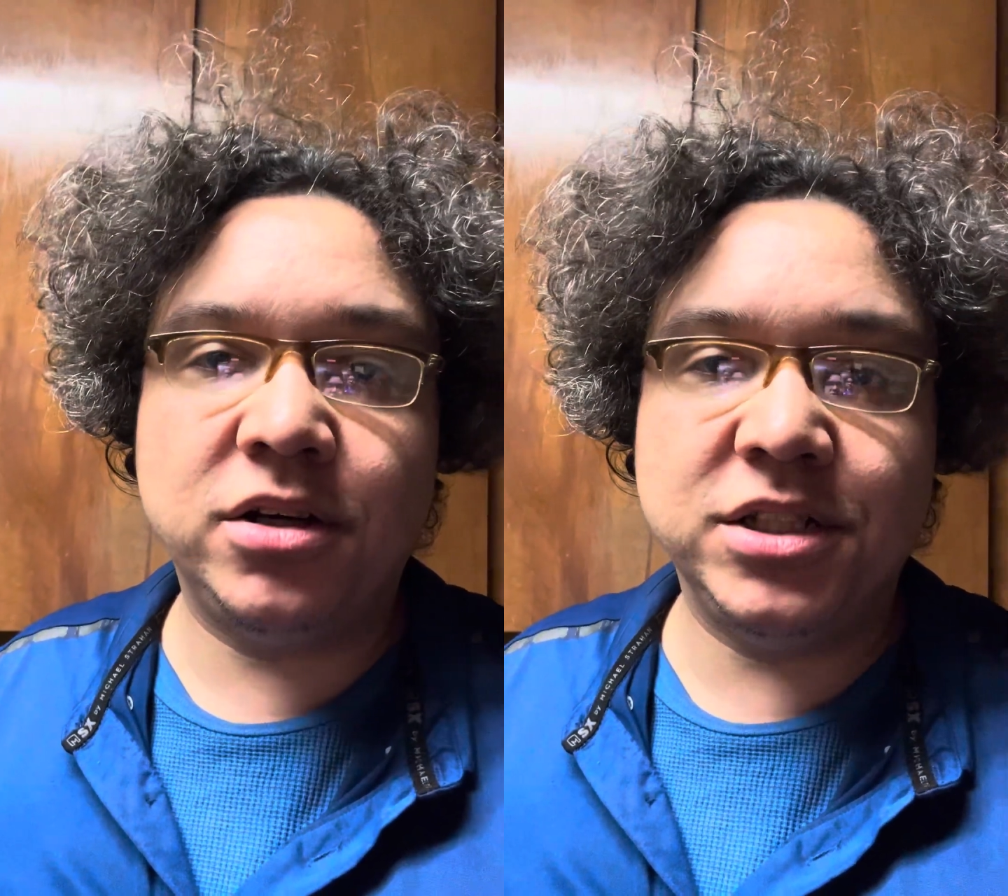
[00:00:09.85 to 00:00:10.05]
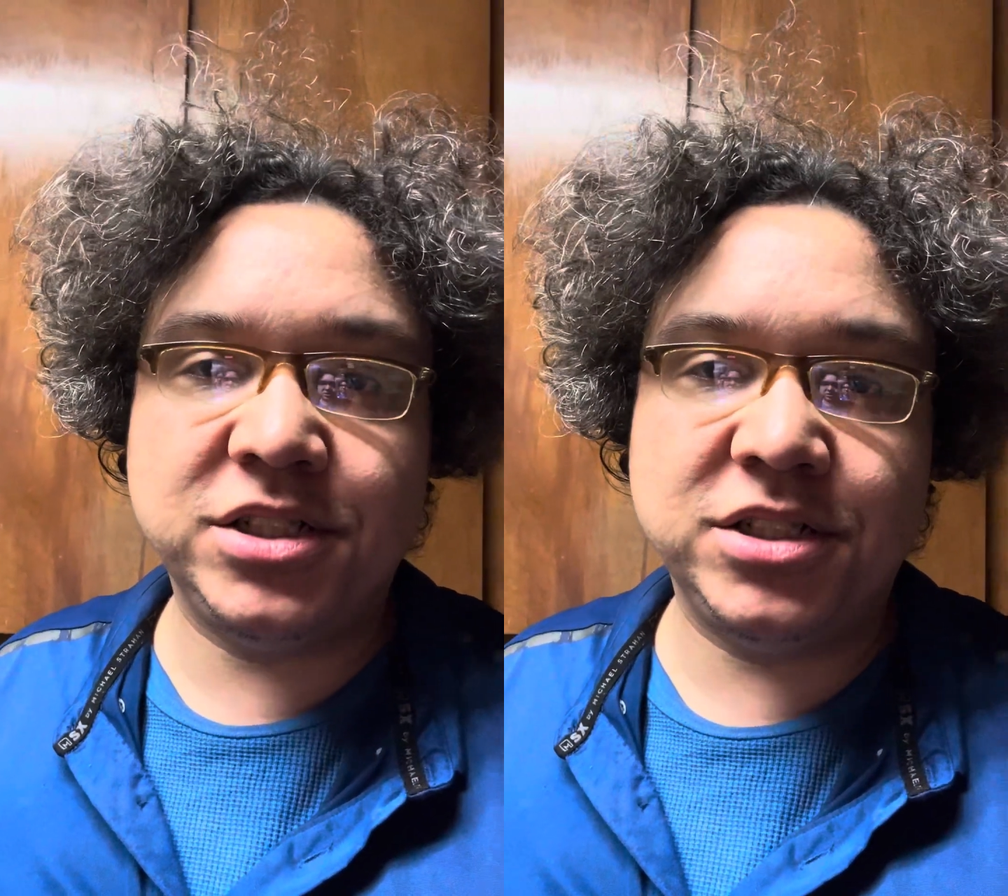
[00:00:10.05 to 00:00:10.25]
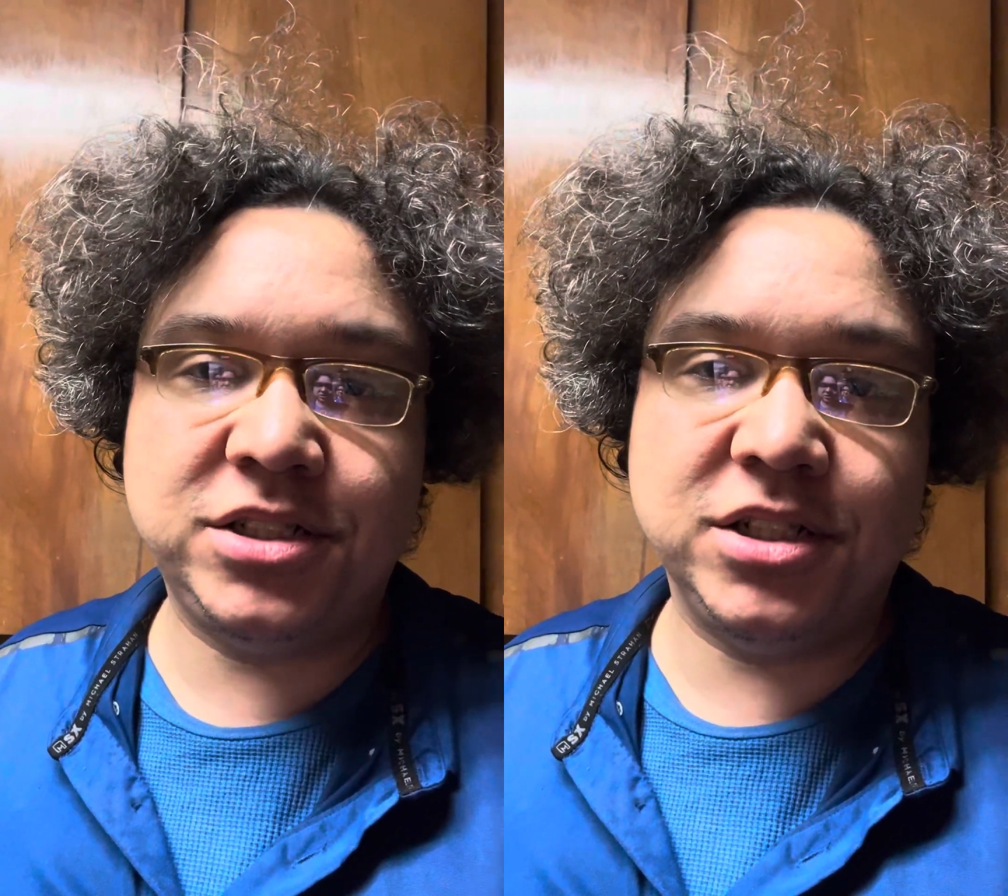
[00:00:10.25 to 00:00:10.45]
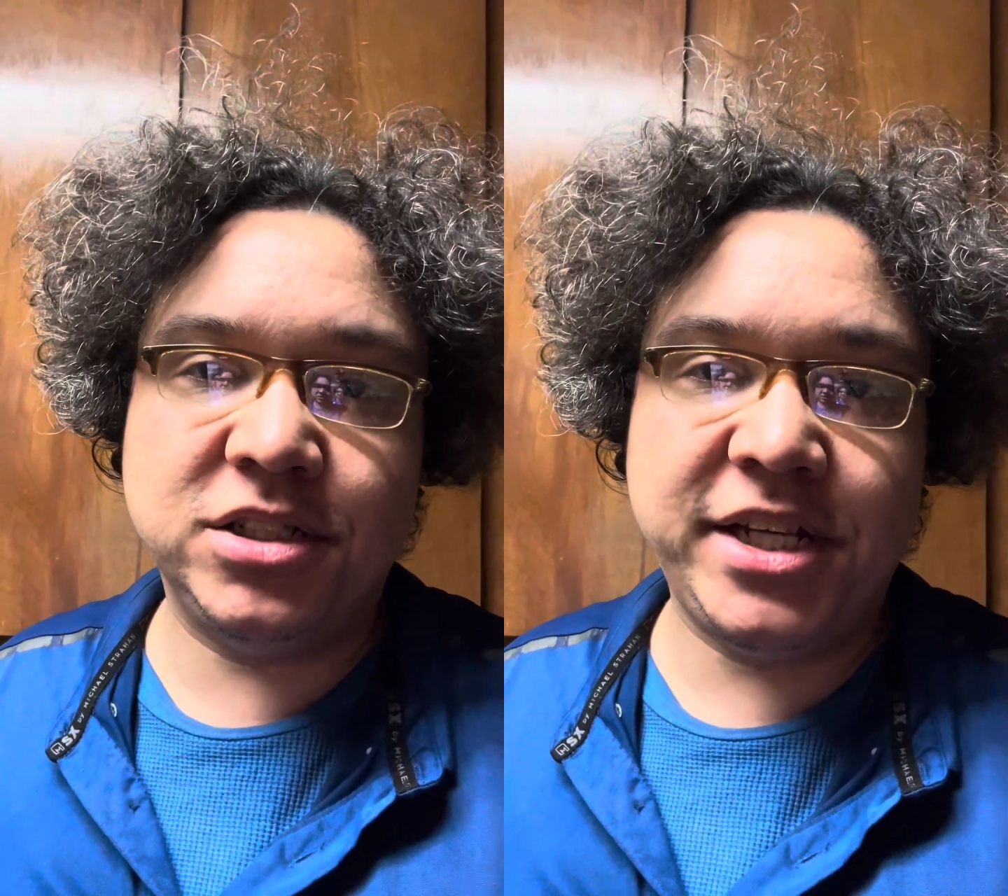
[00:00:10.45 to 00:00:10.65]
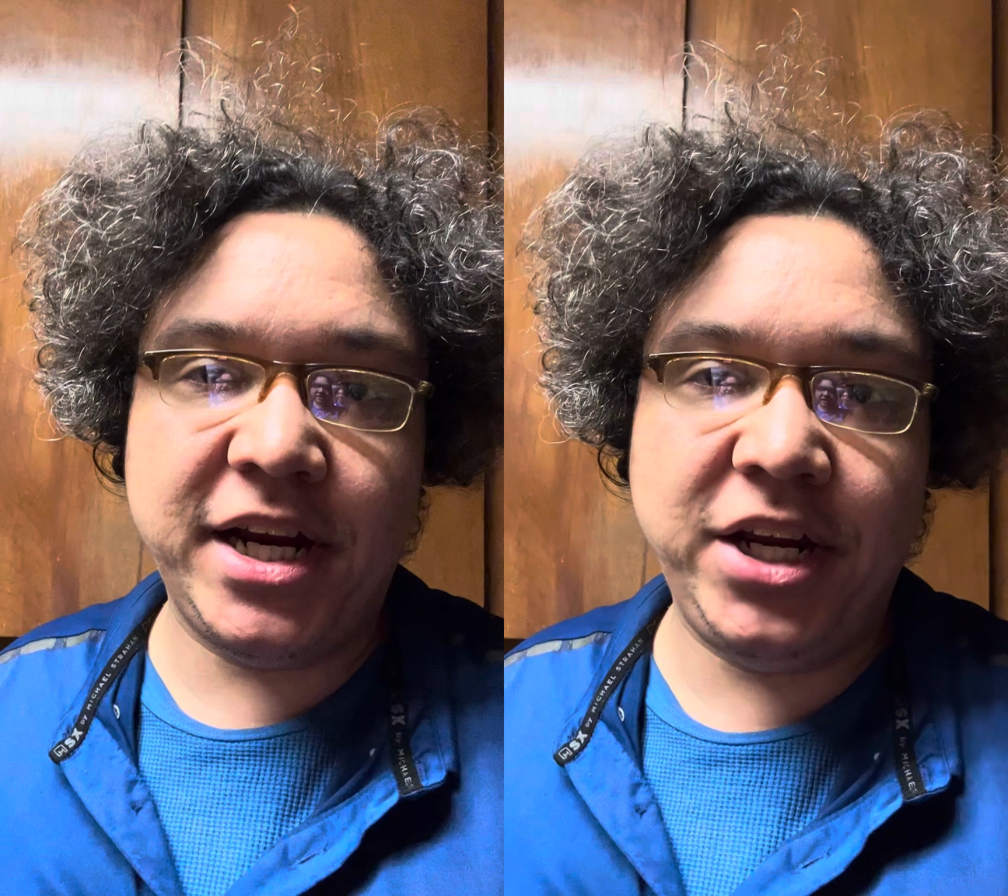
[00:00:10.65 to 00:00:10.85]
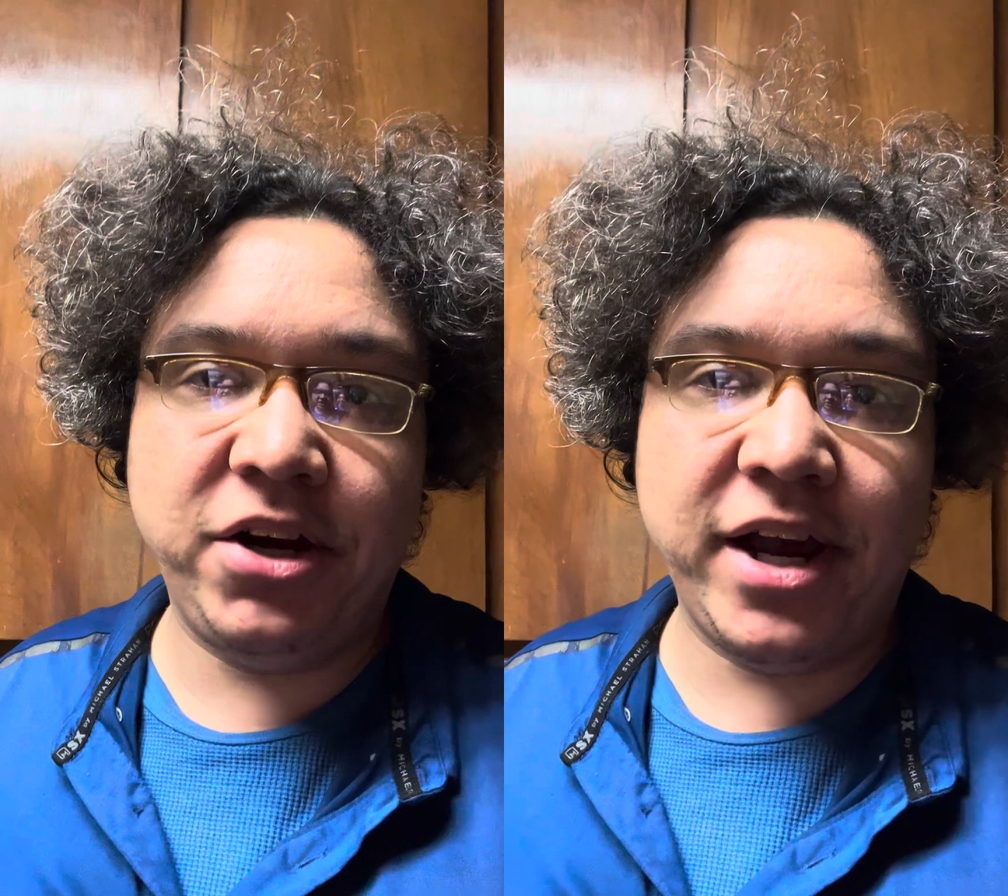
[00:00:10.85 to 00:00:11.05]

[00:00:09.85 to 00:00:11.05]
This is the 10-year